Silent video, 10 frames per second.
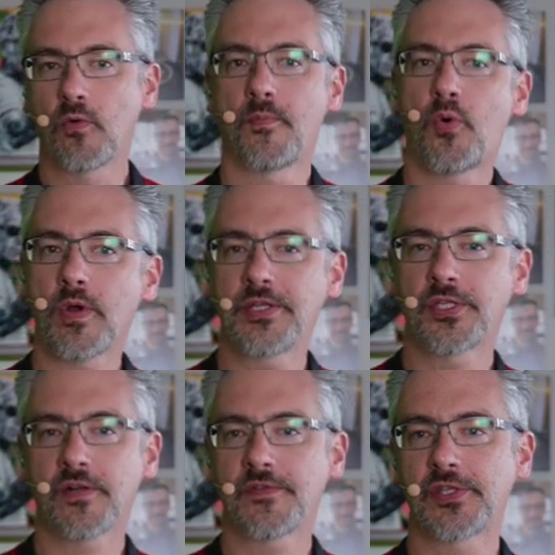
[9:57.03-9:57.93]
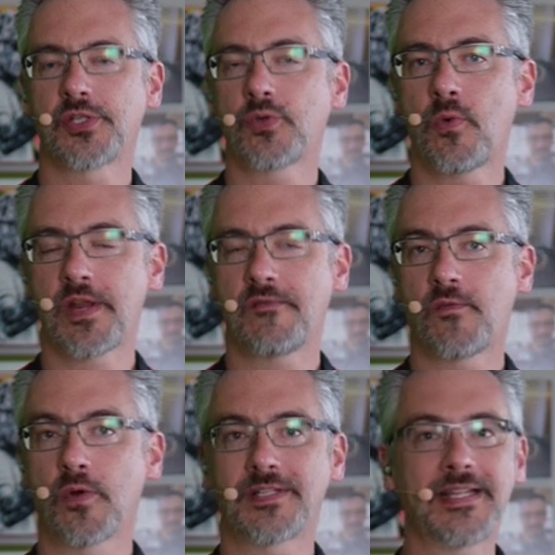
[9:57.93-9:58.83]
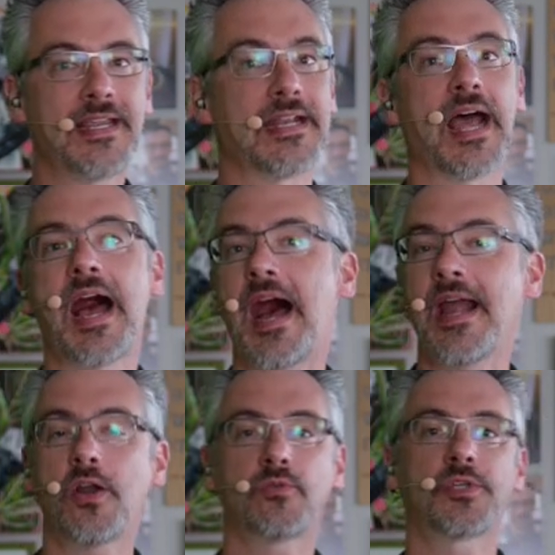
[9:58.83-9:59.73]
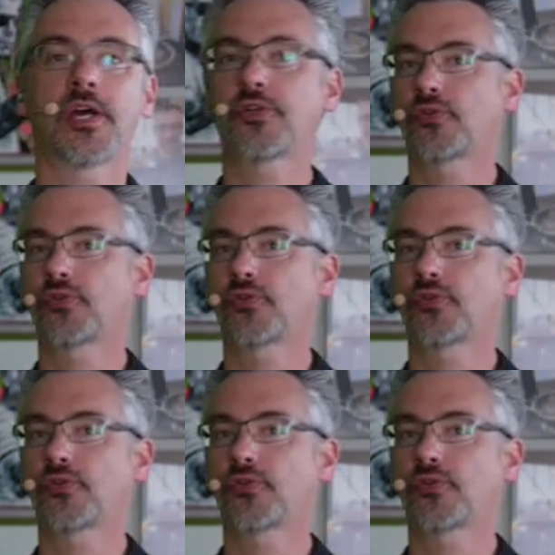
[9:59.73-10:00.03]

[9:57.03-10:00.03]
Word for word: reporting services 2014? I don't touch